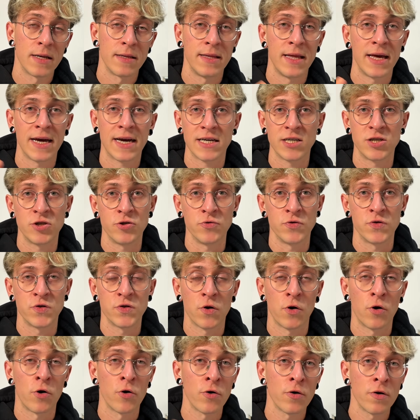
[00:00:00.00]
they can choose,
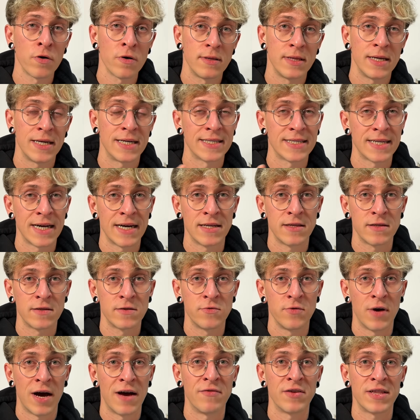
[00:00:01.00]
or they decide
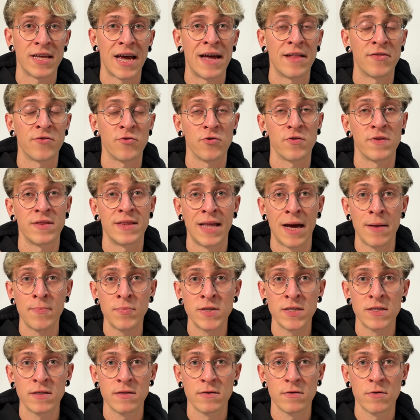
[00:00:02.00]
to have it enter
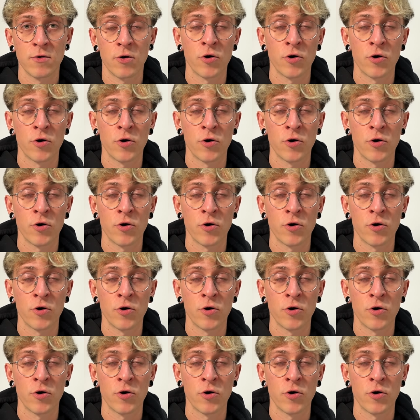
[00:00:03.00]
tapped,